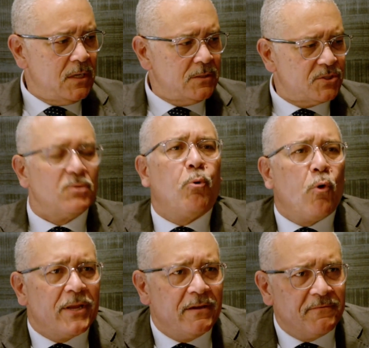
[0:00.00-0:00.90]

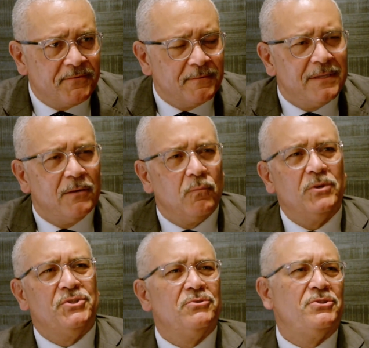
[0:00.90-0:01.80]
supportive.
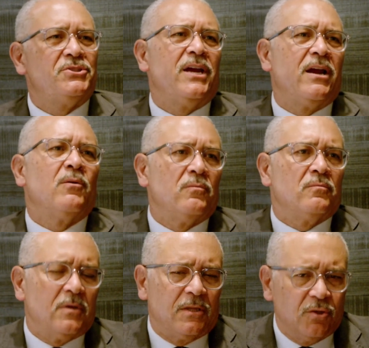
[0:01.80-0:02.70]
Would you share a
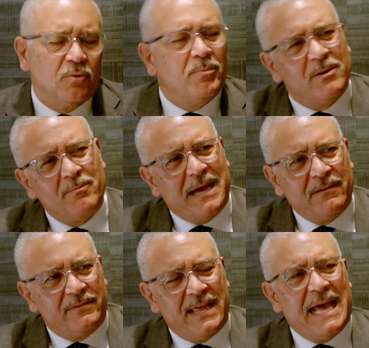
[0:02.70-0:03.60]
little bit
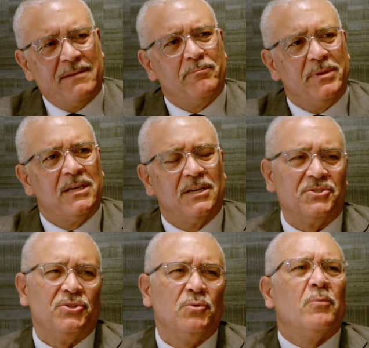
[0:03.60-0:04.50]
about that? Because you